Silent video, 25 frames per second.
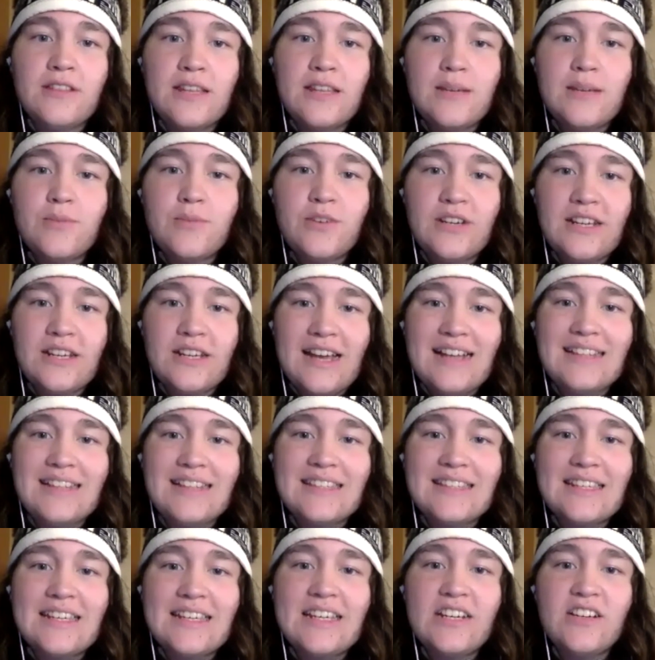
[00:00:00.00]
liberty, and
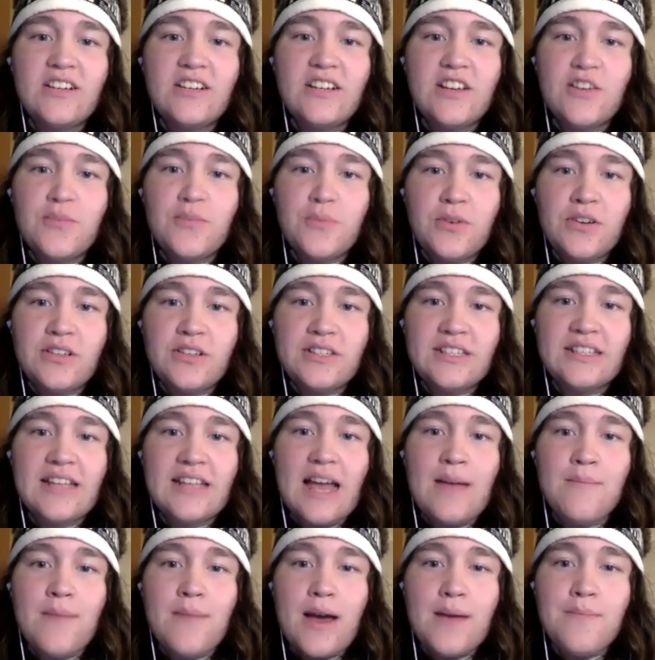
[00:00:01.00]
security of
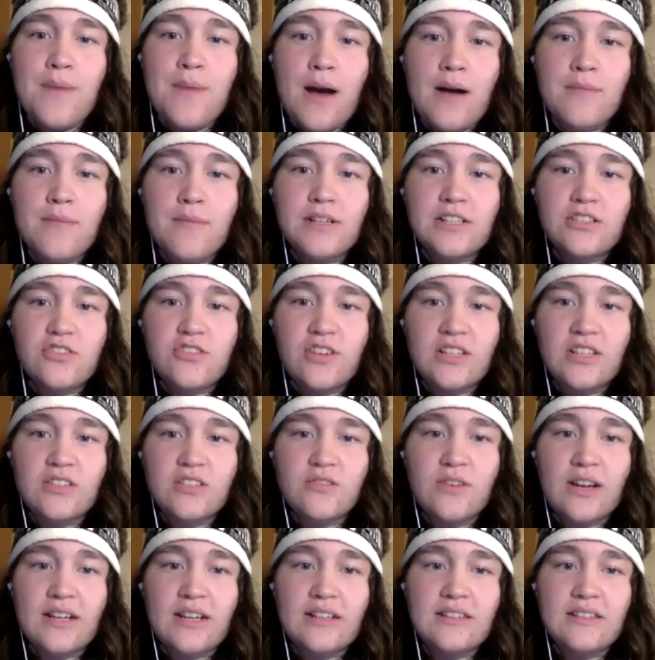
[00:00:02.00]
person, and my public
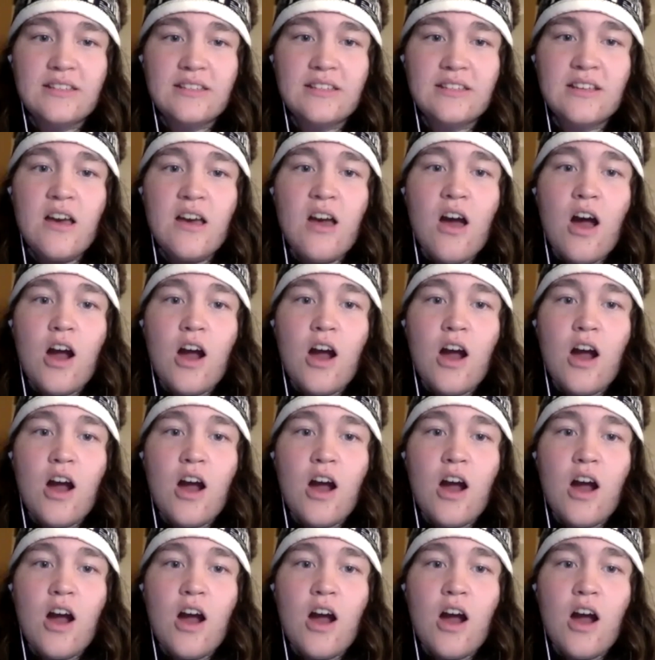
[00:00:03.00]
trust rights